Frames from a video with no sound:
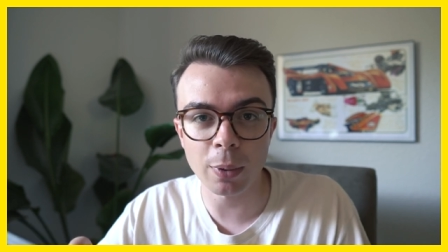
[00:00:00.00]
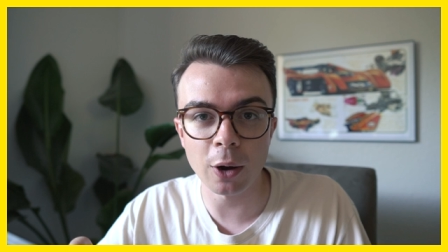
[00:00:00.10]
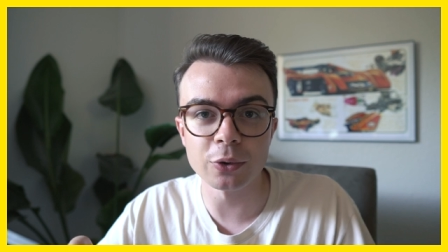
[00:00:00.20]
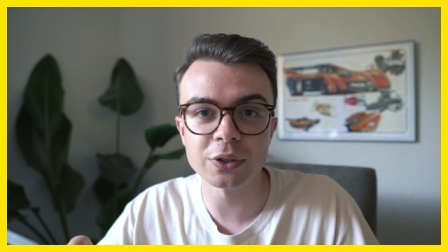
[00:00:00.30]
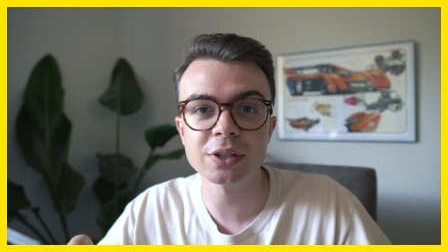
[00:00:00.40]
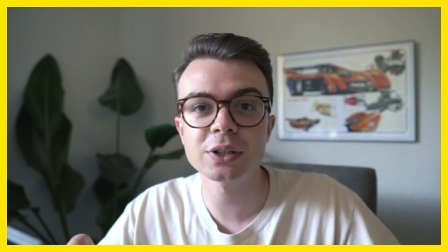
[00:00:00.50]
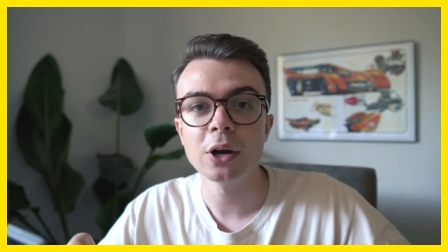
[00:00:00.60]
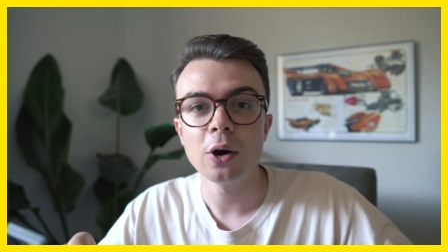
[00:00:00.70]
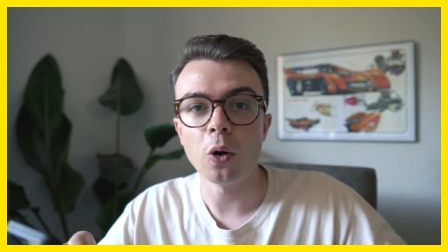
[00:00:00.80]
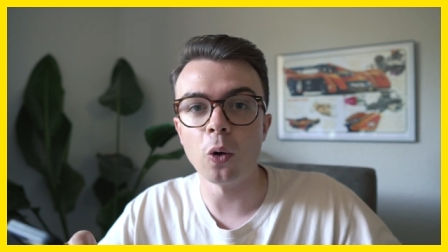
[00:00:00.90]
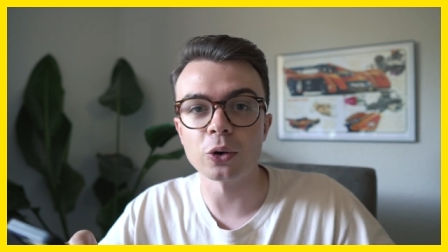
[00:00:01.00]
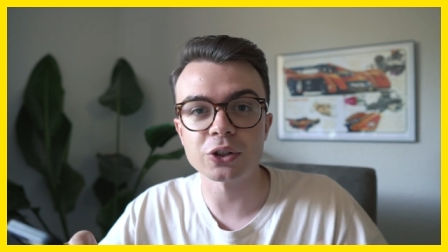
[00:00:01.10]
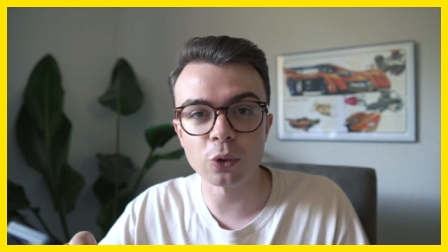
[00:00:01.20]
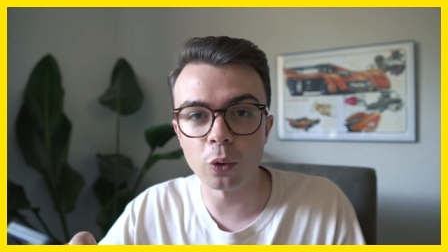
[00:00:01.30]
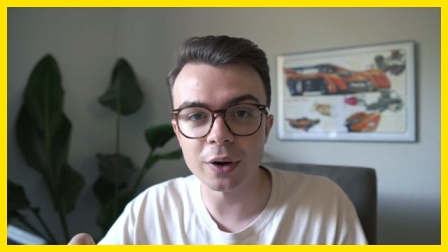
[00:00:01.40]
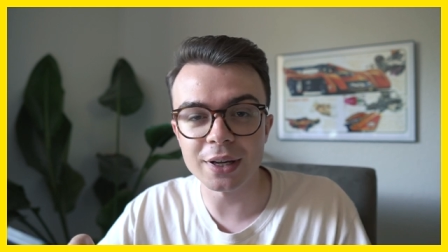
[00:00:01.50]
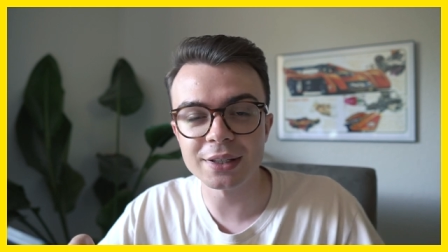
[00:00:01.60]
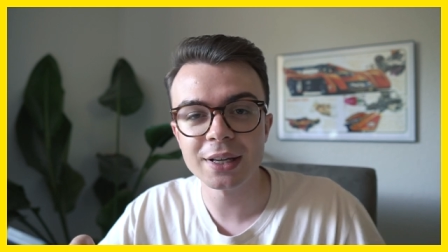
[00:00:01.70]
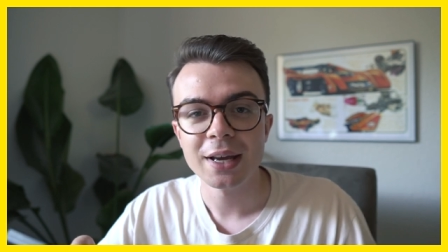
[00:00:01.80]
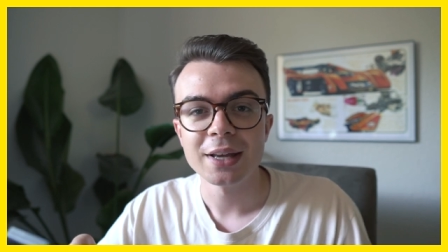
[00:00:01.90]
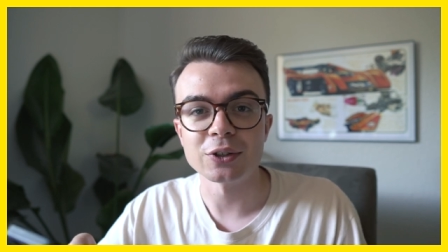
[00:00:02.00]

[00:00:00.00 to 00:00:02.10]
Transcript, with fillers: posts or stories.